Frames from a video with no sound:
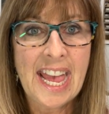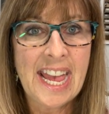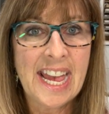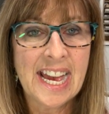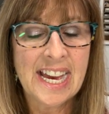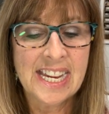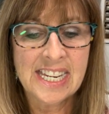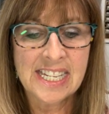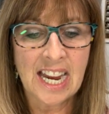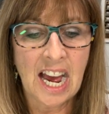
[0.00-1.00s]

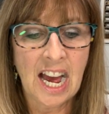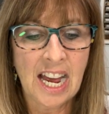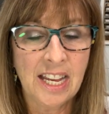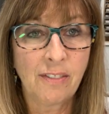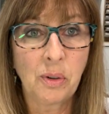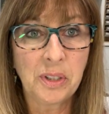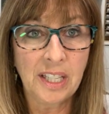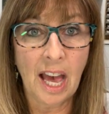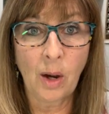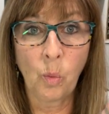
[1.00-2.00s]
and I have only
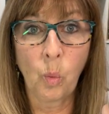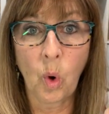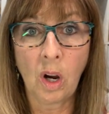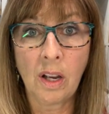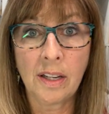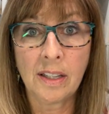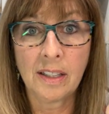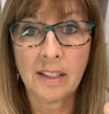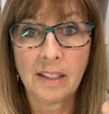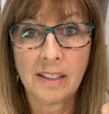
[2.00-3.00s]
gotten
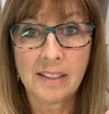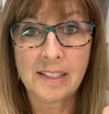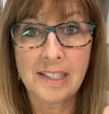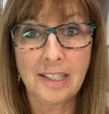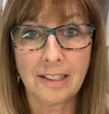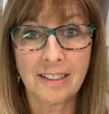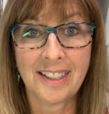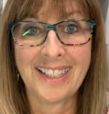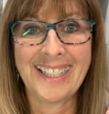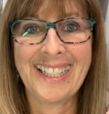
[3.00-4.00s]
one deer.
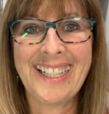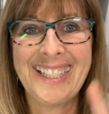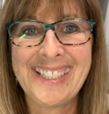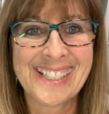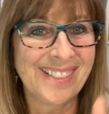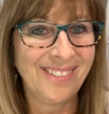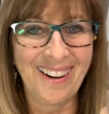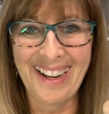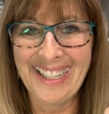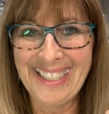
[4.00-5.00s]
Just
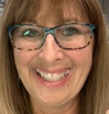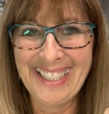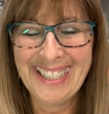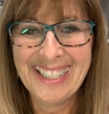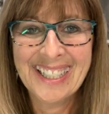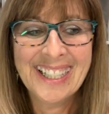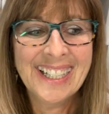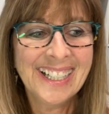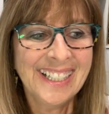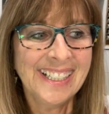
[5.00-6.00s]
one.
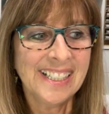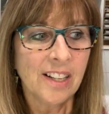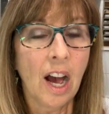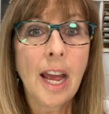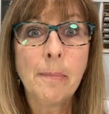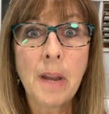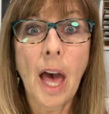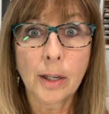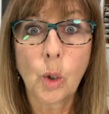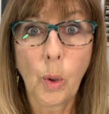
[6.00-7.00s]
So I am
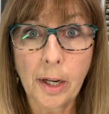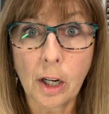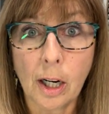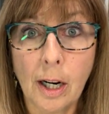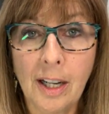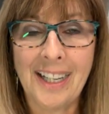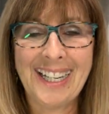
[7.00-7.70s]
not a quitter.